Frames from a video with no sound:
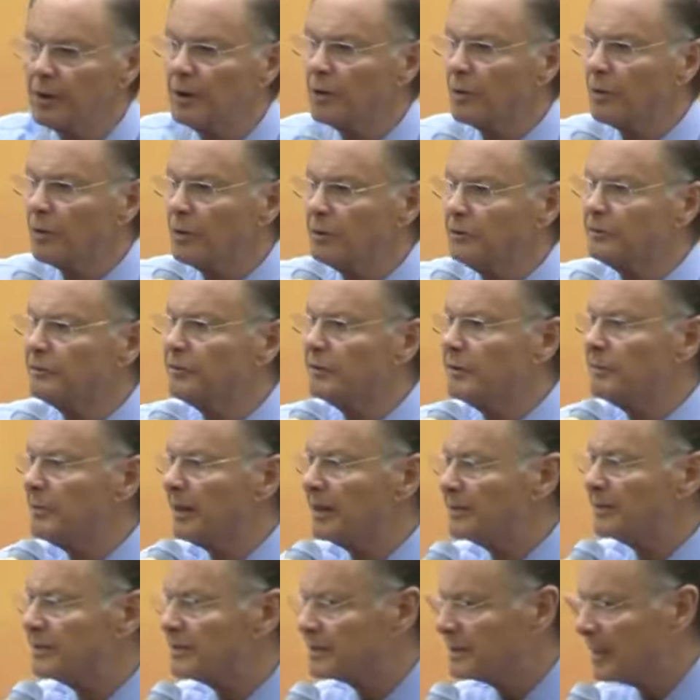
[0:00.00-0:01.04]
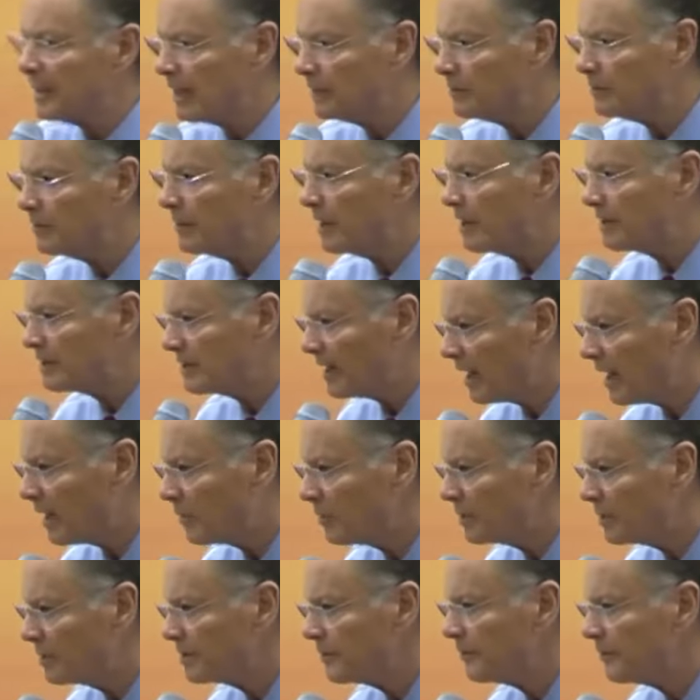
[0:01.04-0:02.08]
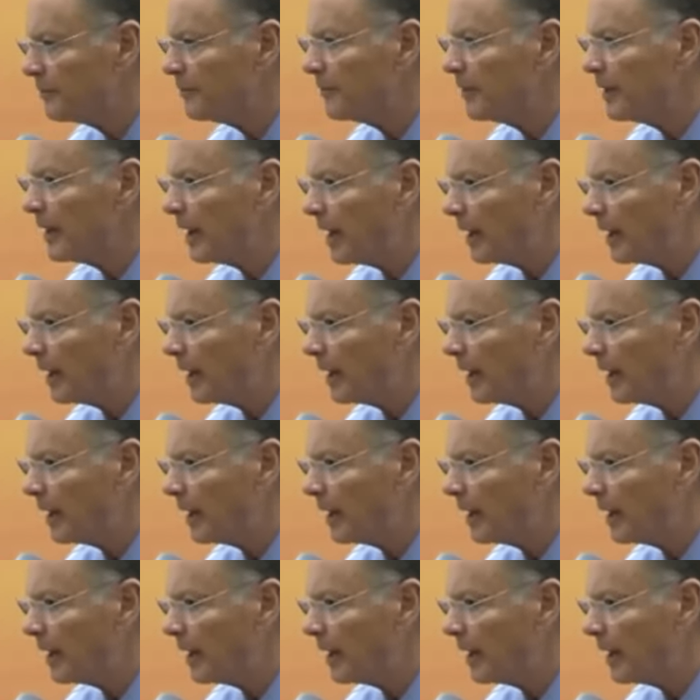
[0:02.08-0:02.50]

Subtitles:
Holy Spirit when He was baptized in water.